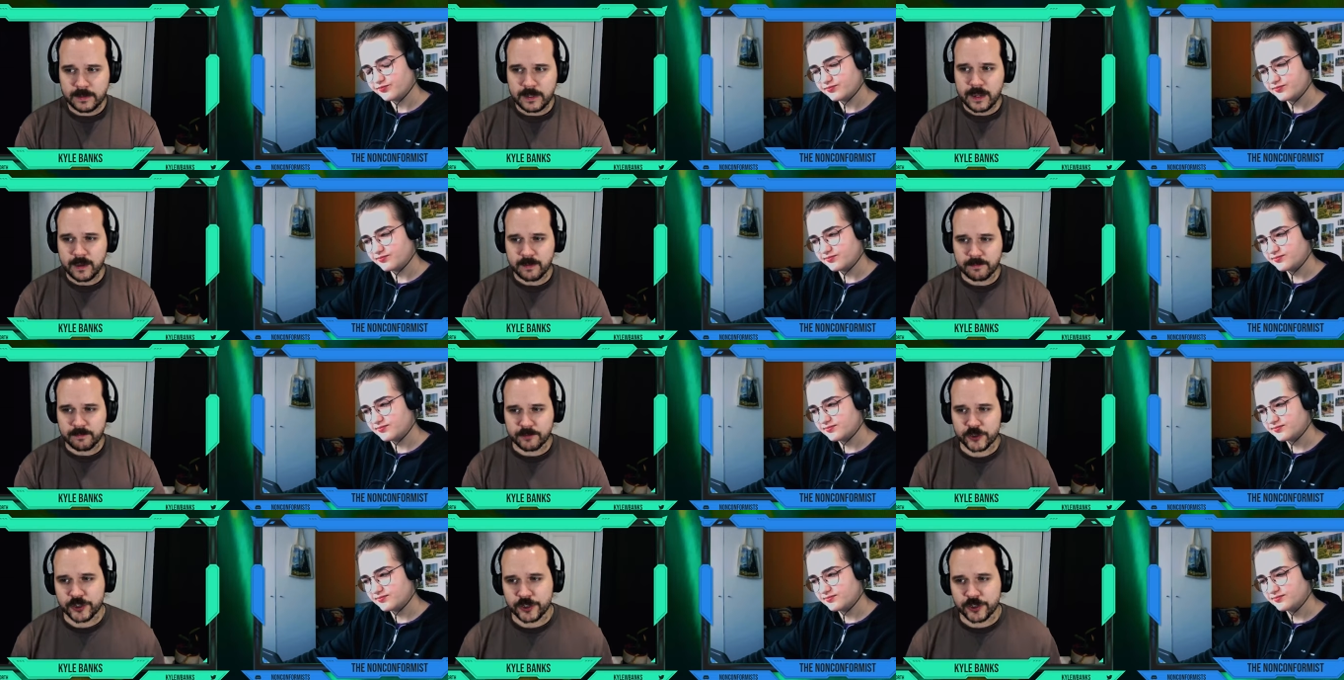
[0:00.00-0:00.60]
Speaker 1: Yeah,
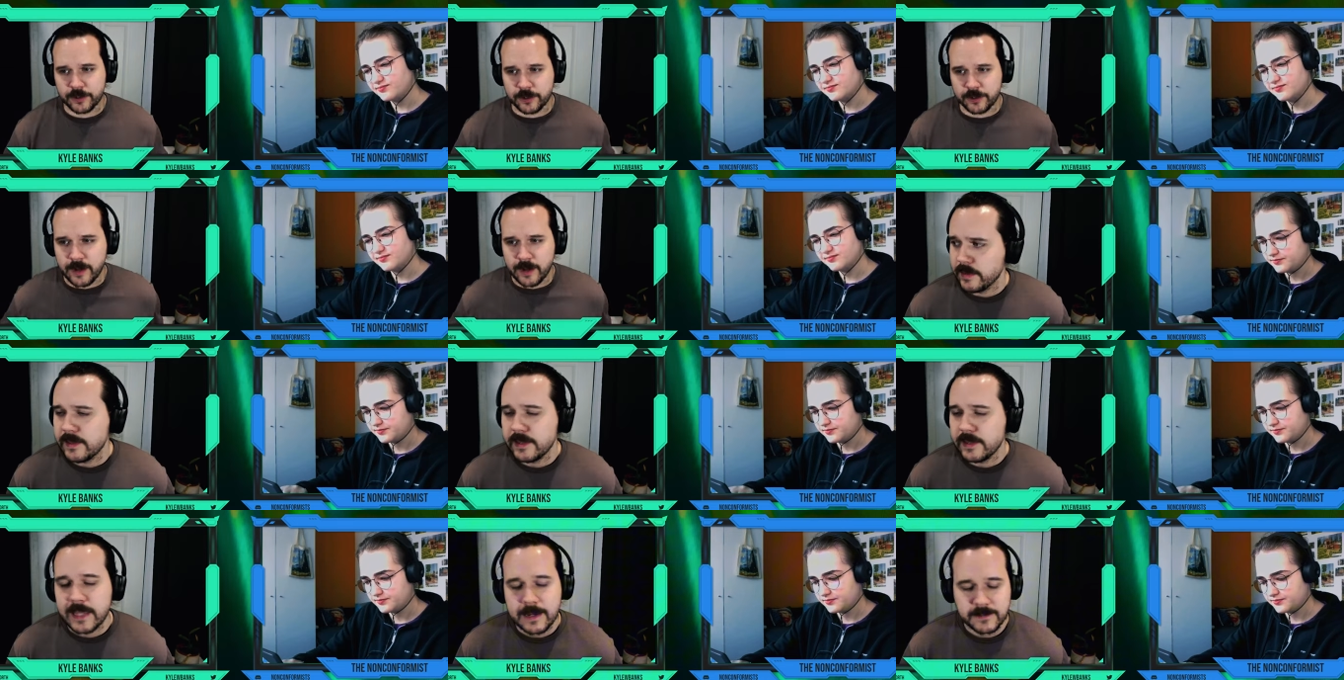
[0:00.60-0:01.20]
for sure.
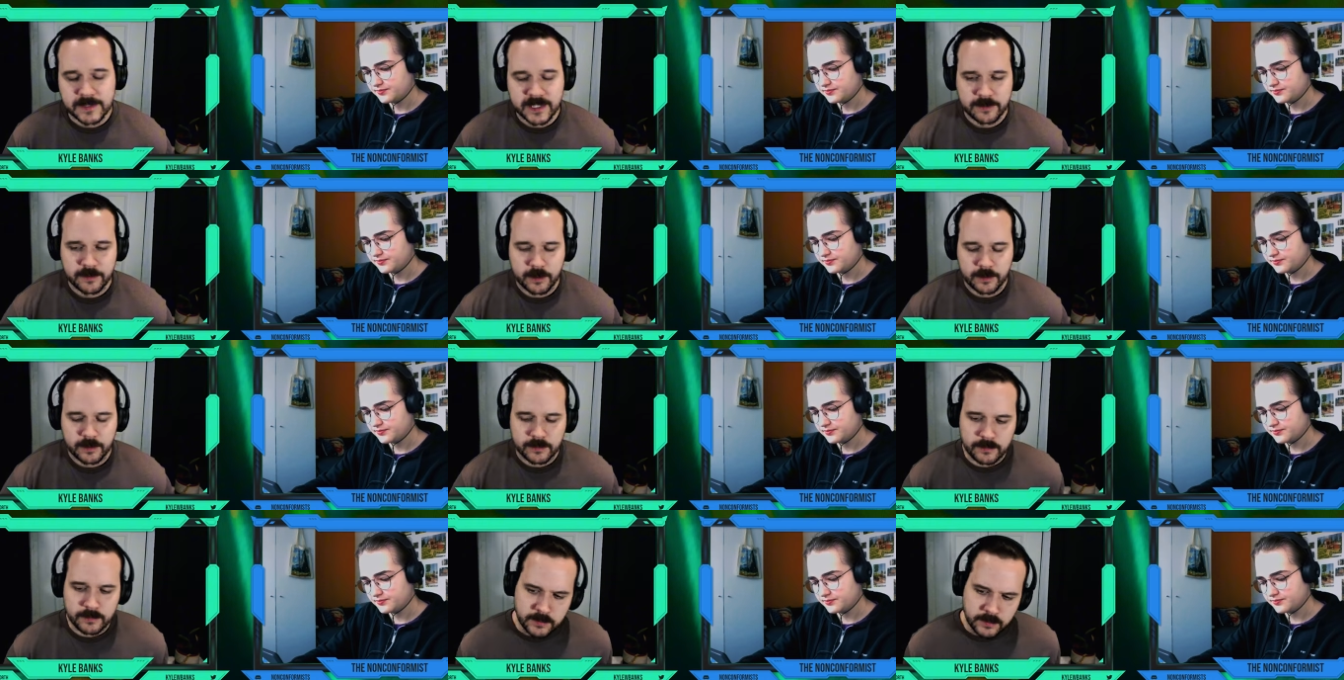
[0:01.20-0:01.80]
I think games have,
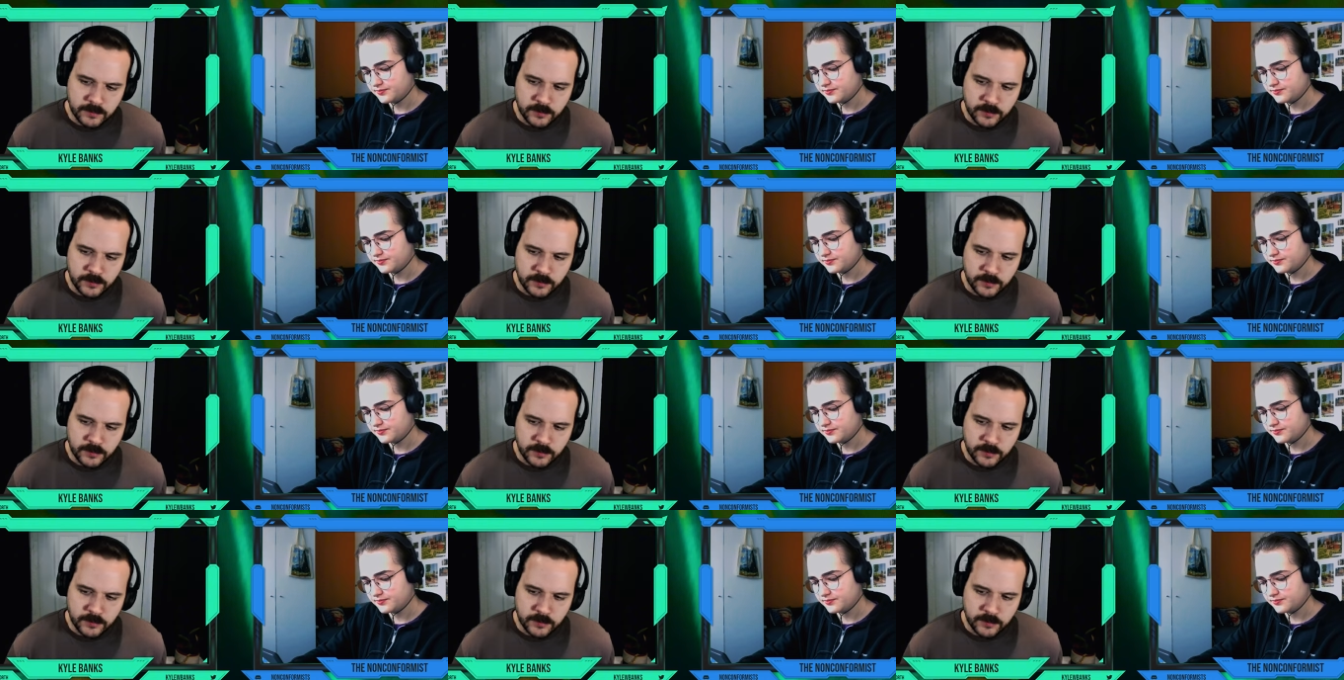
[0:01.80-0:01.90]
uh,